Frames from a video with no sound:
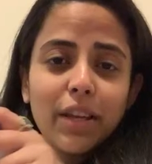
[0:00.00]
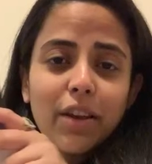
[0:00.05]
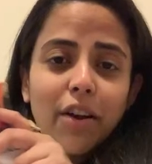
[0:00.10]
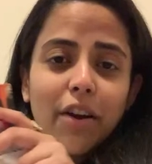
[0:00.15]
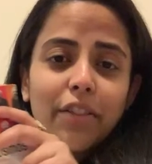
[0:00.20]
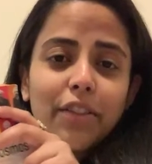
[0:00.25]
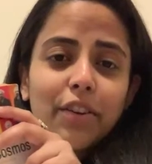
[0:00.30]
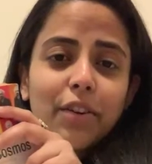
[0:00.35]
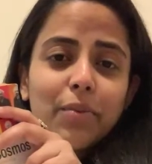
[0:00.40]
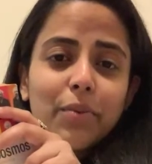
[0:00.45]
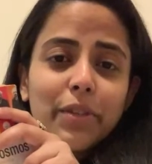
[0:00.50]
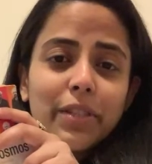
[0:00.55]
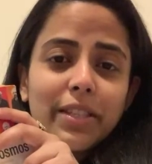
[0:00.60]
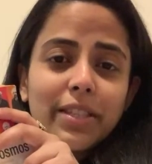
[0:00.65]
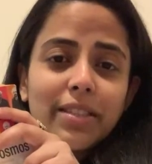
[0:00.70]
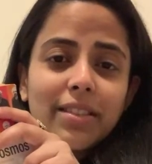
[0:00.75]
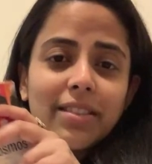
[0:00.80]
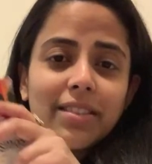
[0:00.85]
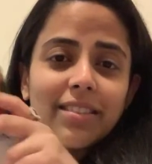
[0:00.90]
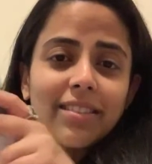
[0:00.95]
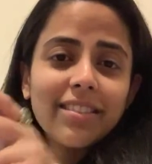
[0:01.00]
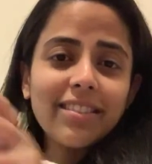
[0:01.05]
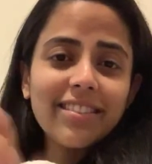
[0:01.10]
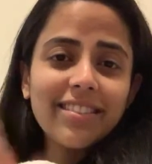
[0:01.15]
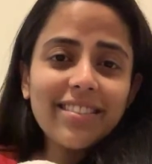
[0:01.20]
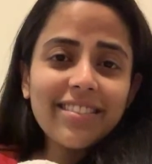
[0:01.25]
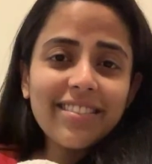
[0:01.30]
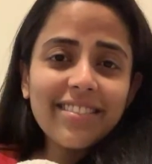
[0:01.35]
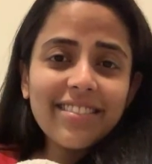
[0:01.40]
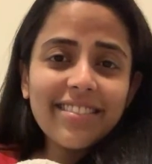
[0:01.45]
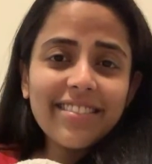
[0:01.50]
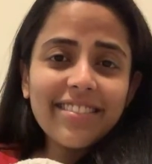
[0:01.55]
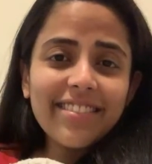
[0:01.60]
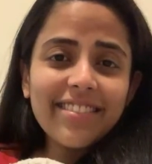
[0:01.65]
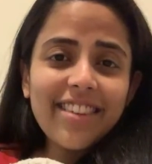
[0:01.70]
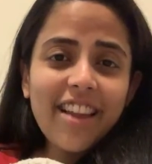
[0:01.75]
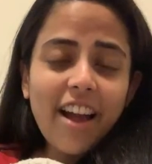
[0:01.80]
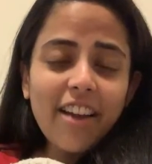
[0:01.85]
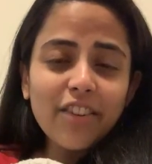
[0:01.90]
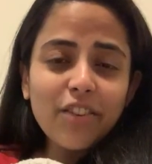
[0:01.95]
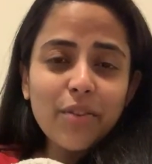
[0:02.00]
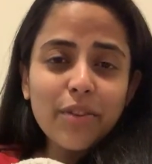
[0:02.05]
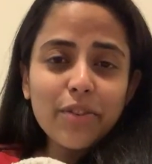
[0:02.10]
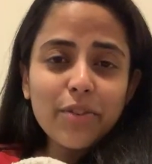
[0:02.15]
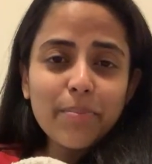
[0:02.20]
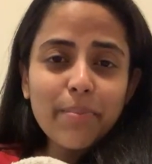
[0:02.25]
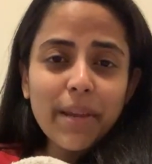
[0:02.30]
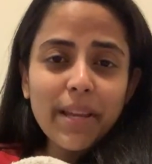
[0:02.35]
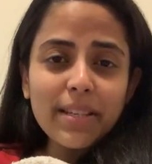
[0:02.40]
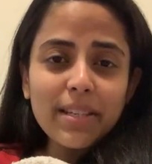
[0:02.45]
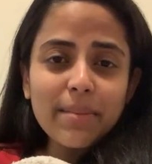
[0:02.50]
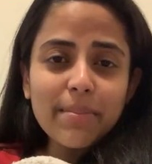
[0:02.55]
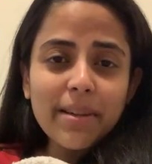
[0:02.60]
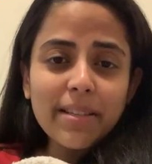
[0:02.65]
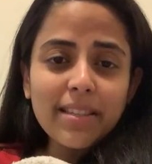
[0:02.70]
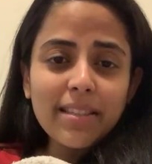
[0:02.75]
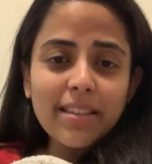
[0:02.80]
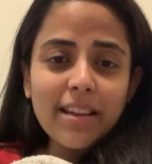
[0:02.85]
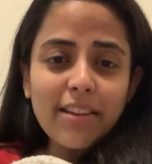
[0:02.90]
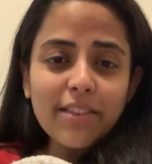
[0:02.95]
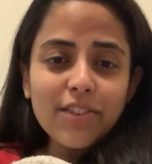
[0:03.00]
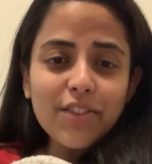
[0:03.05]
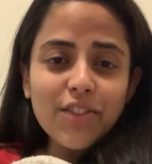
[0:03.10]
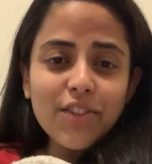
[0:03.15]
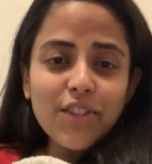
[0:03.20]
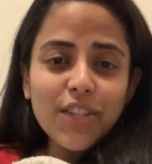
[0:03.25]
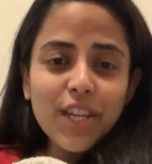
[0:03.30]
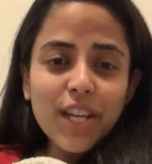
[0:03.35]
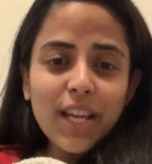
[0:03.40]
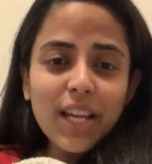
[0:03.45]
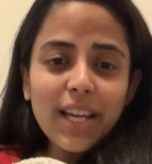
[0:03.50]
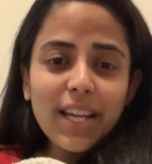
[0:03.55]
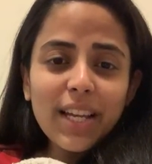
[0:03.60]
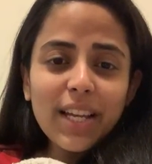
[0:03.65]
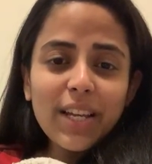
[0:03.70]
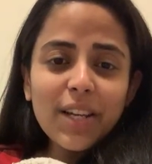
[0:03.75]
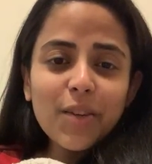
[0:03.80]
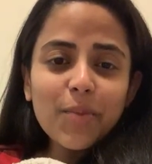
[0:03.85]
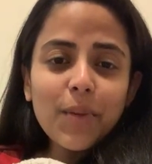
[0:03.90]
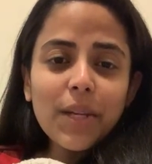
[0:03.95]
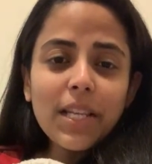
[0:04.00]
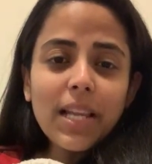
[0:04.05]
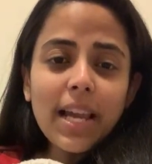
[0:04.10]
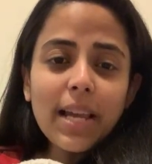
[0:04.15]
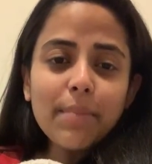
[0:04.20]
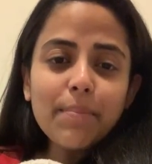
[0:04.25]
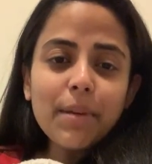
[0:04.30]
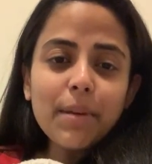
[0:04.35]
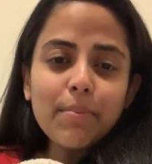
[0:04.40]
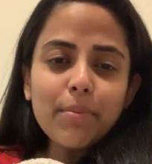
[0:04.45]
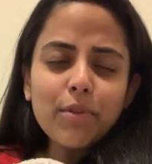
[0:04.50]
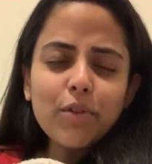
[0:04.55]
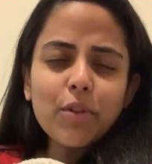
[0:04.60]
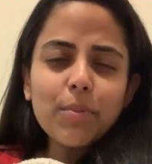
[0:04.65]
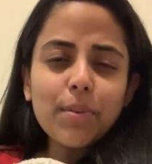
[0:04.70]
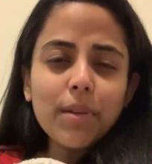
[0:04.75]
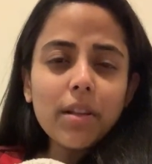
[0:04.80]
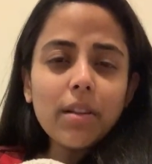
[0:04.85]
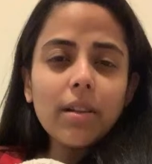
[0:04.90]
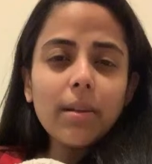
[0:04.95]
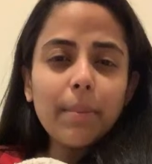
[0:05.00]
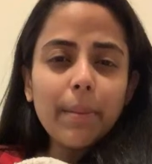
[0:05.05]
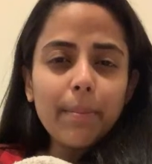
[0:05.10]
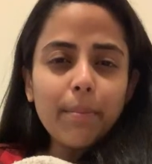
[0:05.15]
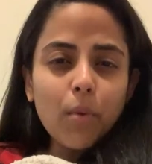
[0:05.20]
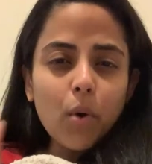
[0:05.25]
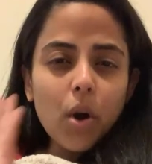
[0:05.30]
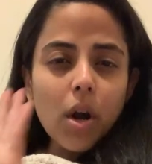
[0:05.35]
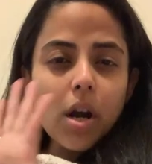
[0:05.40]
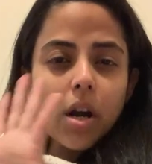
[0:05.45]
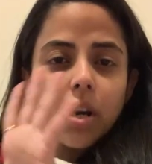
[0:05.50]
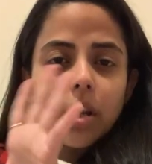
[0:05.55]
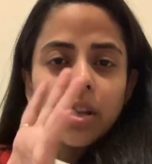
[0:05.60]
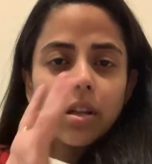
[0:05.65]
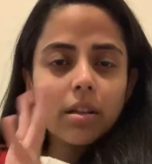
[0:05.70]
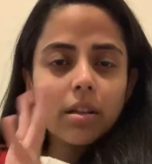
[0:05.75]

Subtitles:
author, was not going to paint him as such. We like people to be a little bit more,